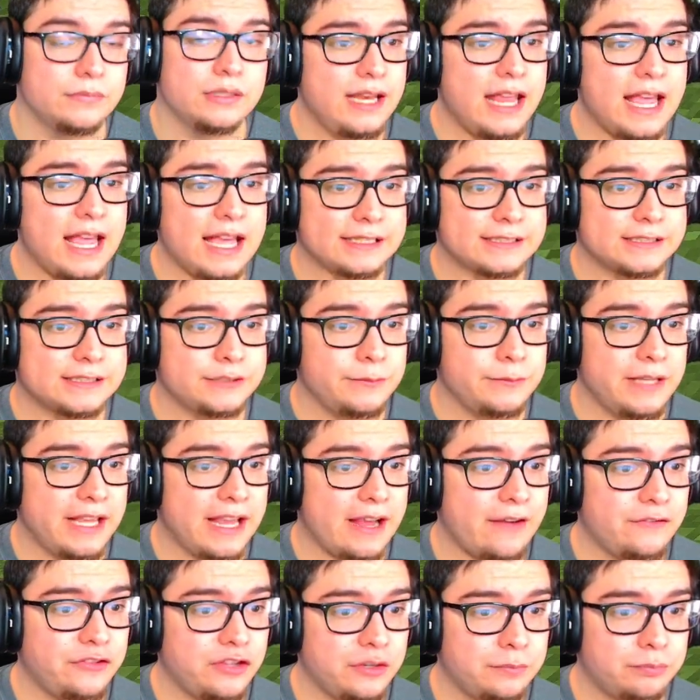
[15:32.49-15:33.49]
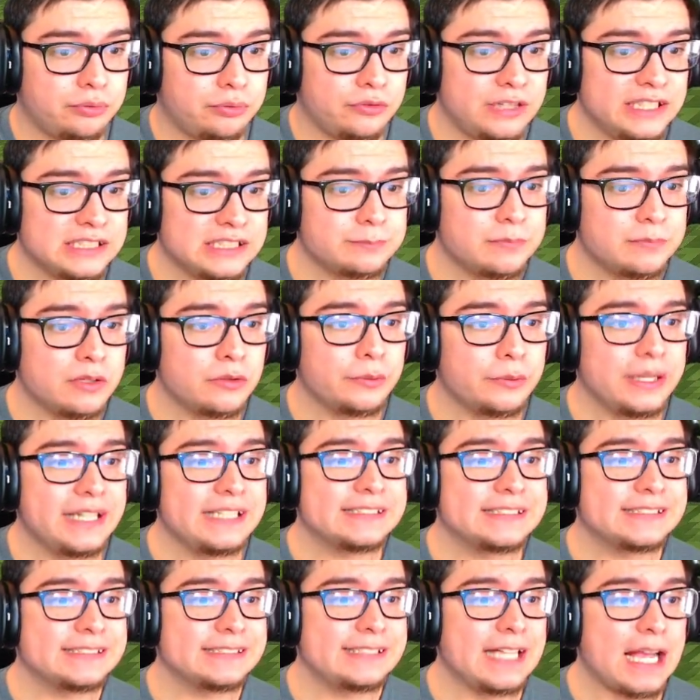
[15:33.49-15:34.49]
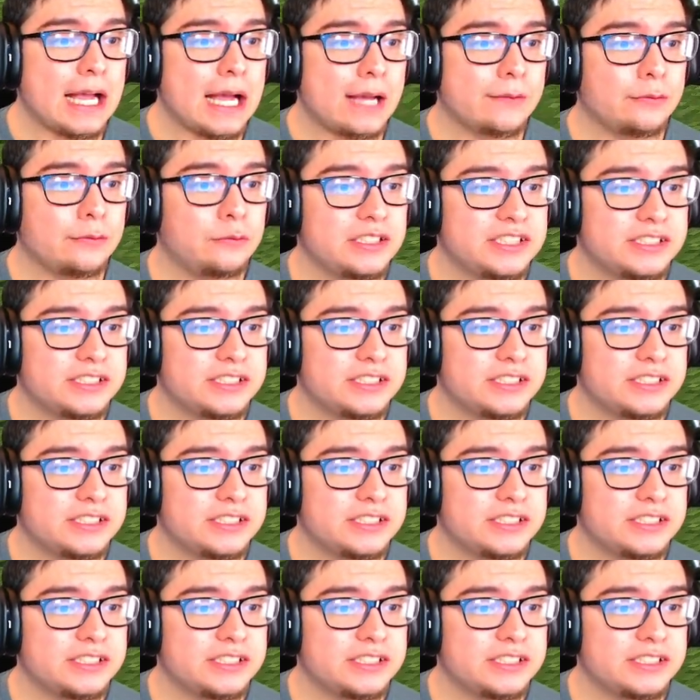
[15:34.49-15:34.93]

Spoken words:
Next, we have the PRISMARINE staff,